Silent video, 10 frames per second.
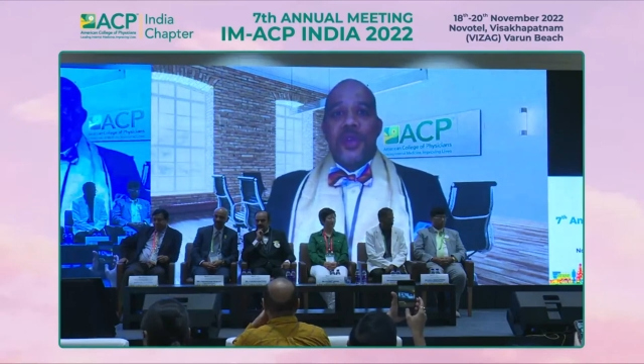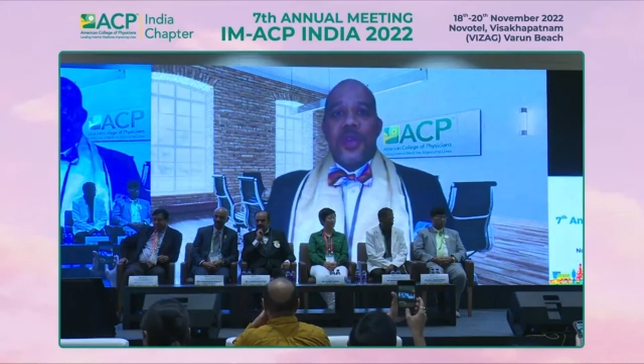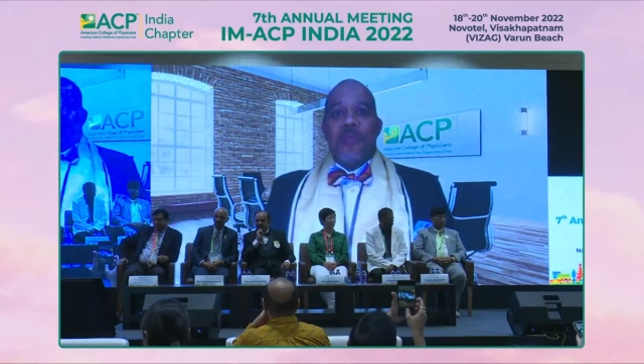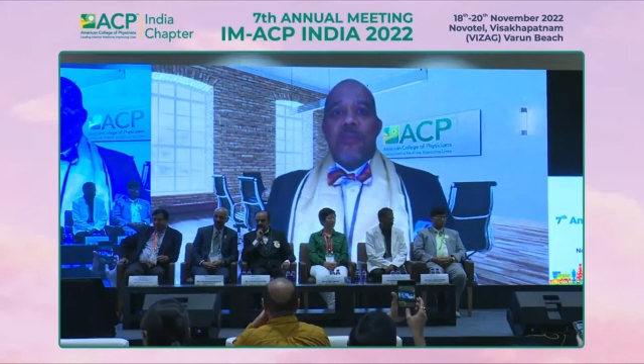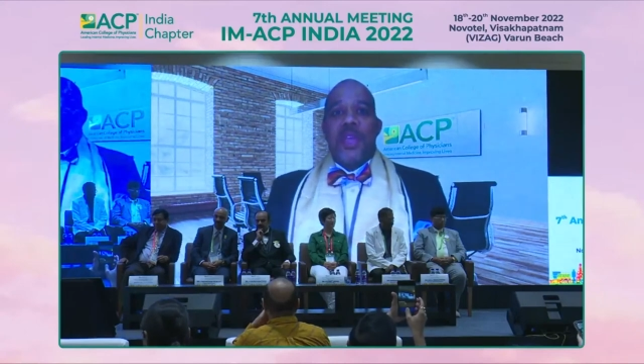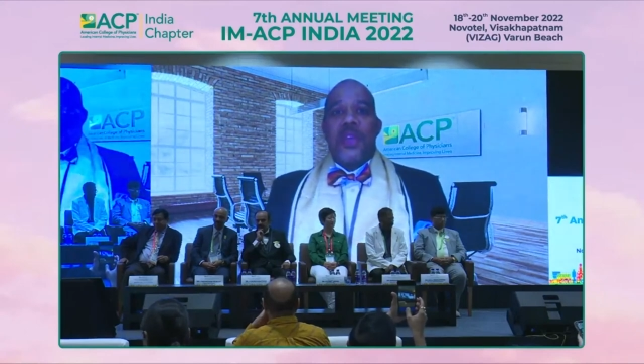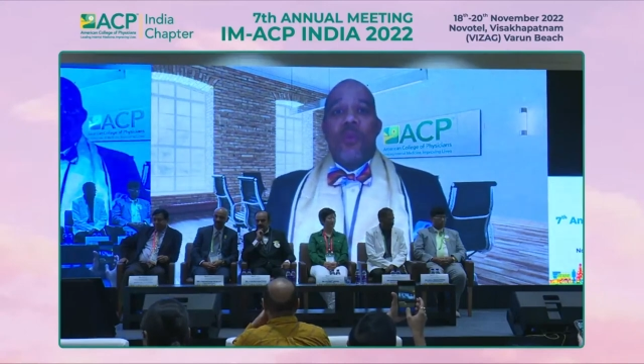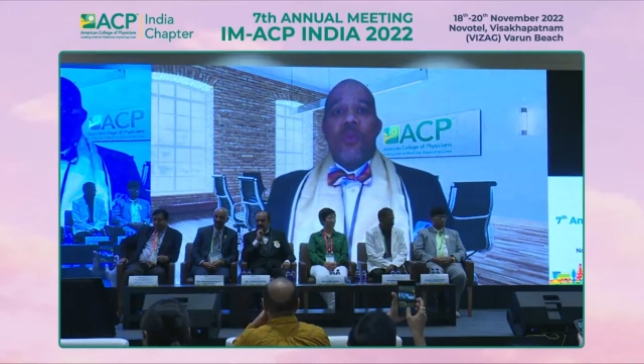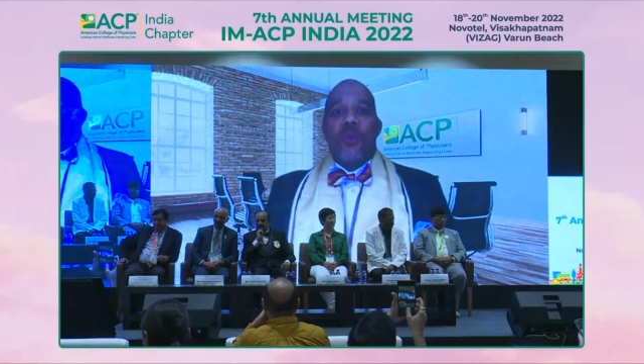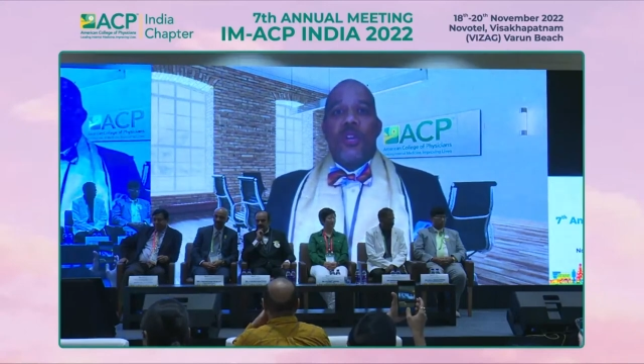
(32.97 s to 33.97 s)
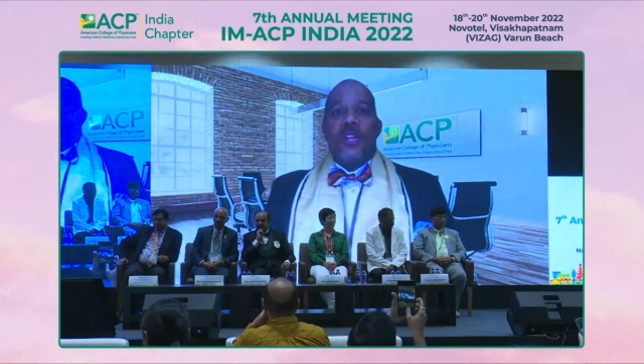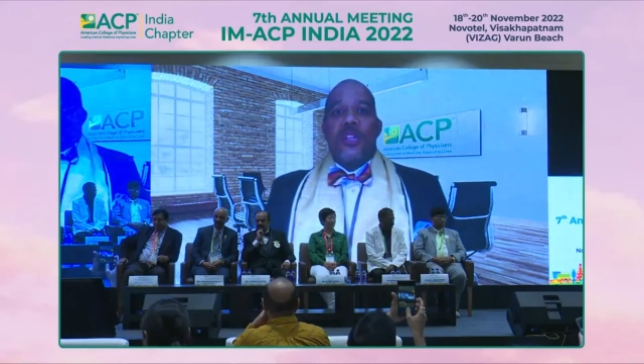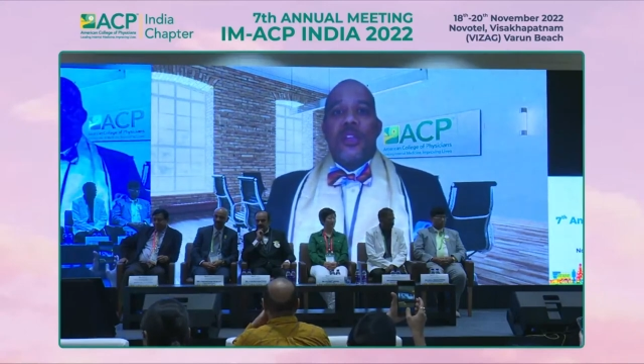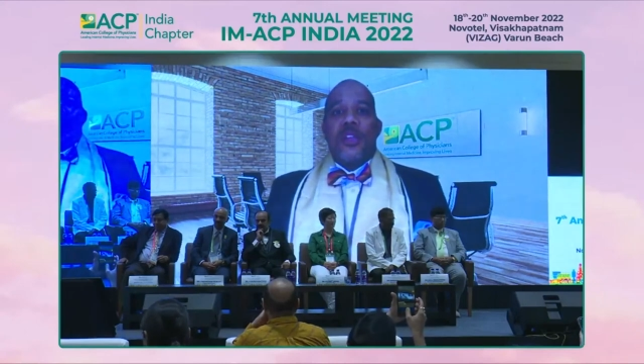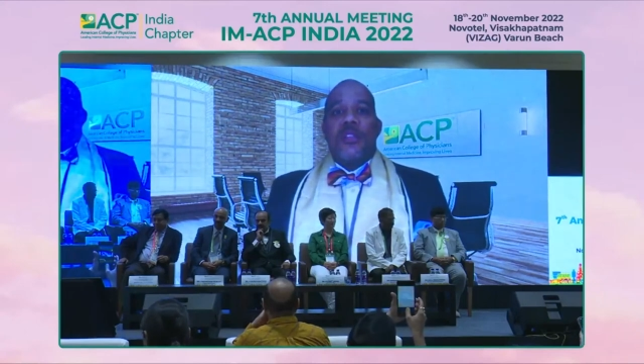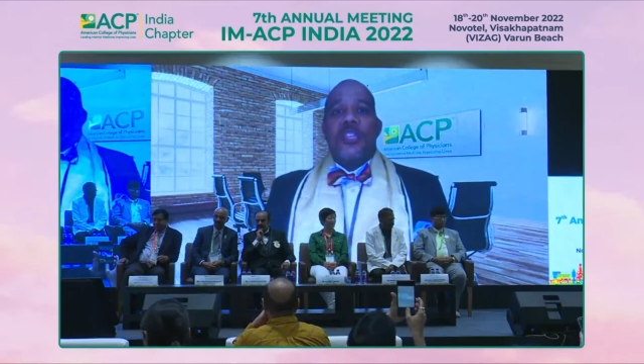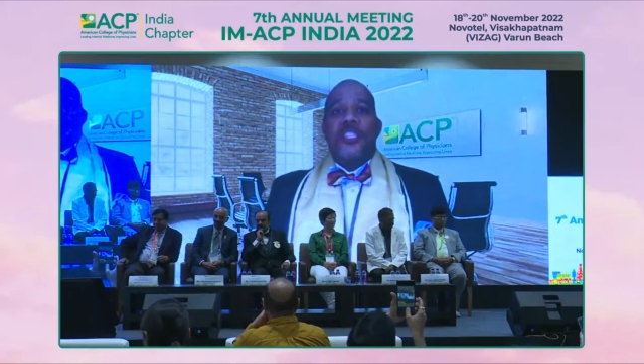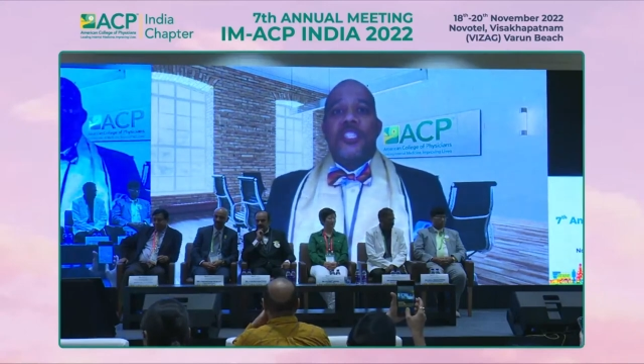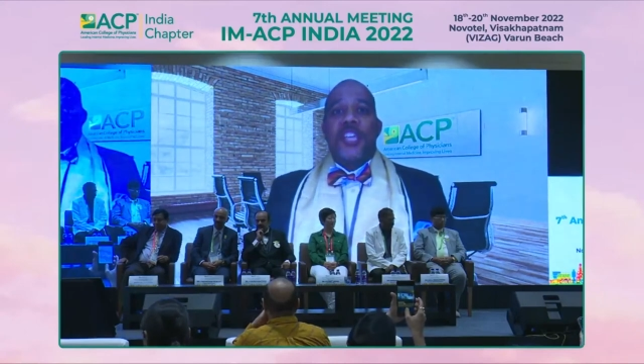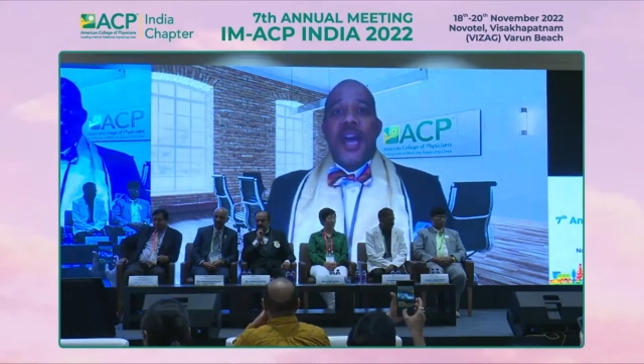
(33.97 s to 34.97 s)
being awarded the
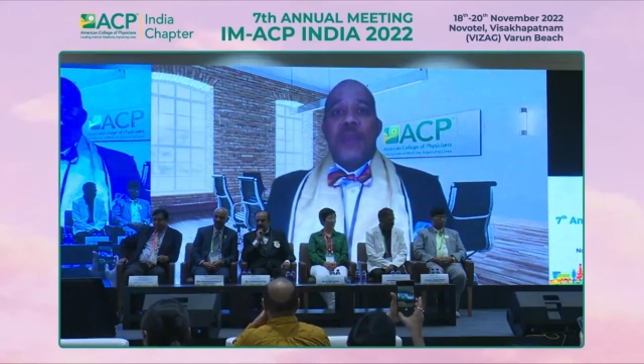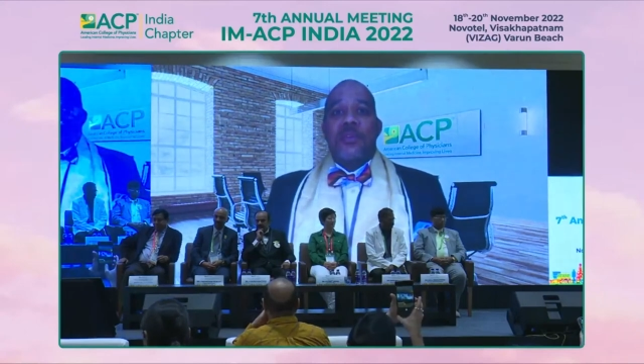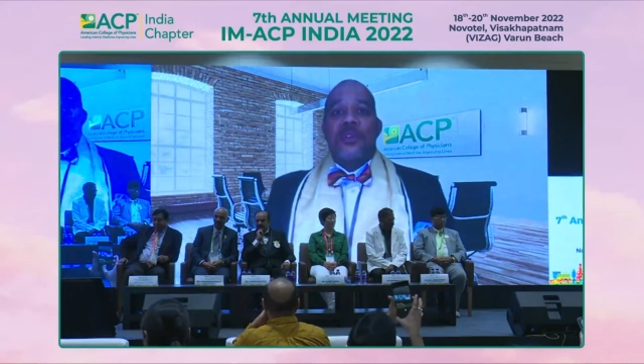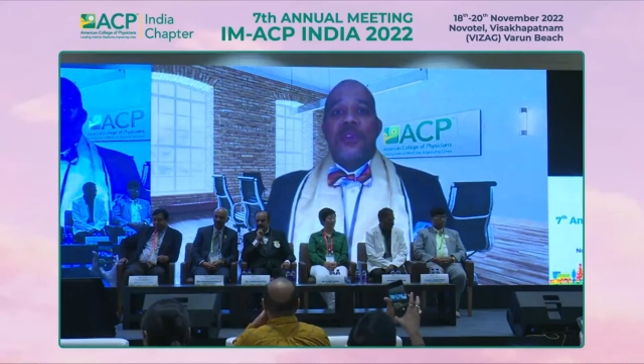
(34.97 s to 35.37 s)
Chapter